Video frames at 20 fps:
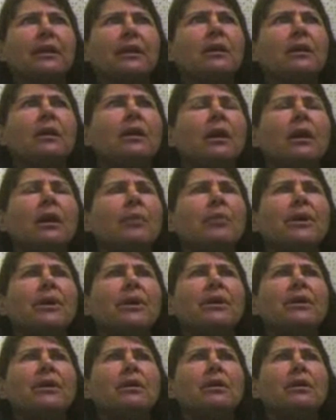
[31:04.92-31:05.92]
Right, but there was no, like,
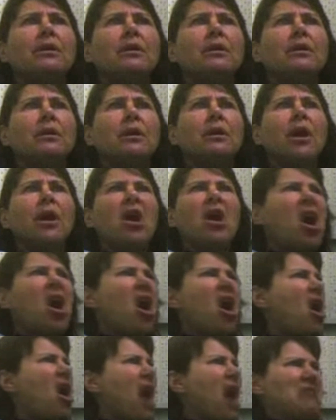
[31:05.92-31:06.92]
arguments or
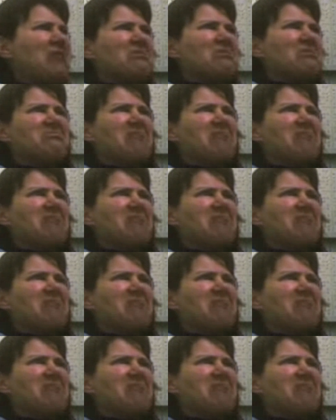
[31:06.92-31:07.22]
fights,